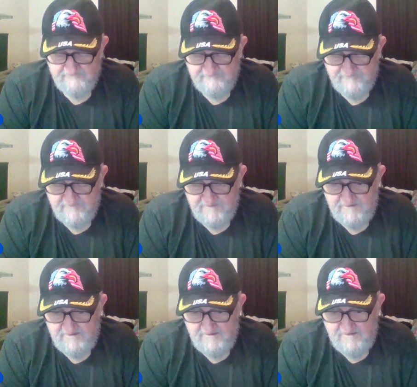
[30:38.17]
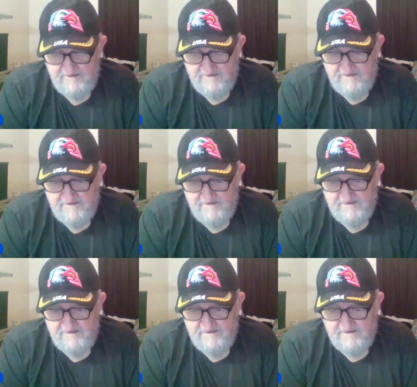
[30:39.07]

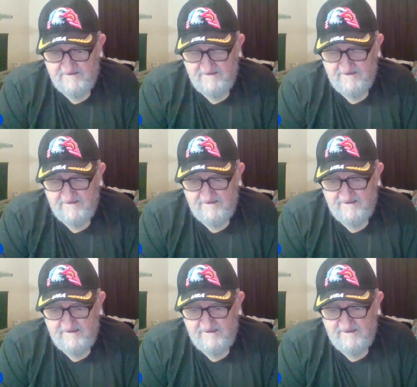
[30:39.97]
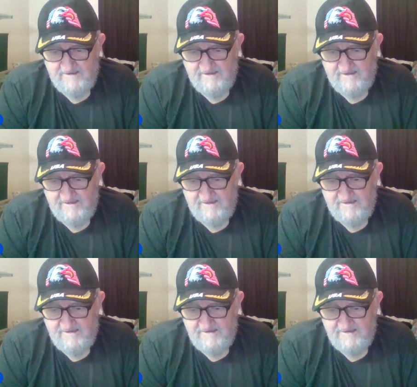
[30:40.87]

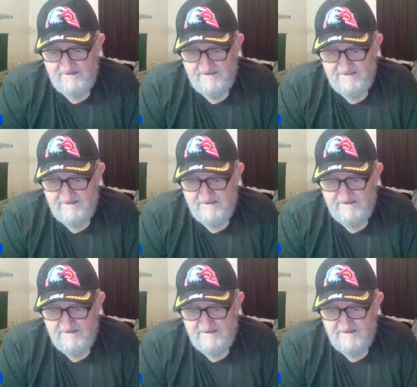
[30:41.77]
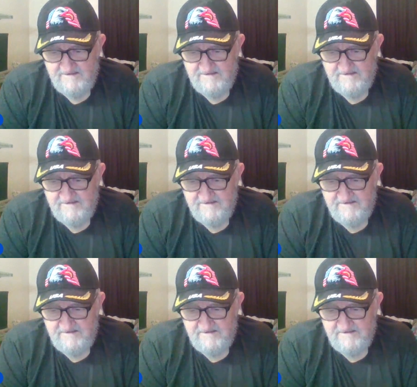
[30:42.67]

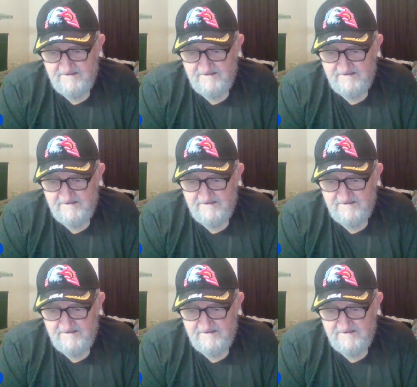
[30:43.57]
No one is speaking in this clip.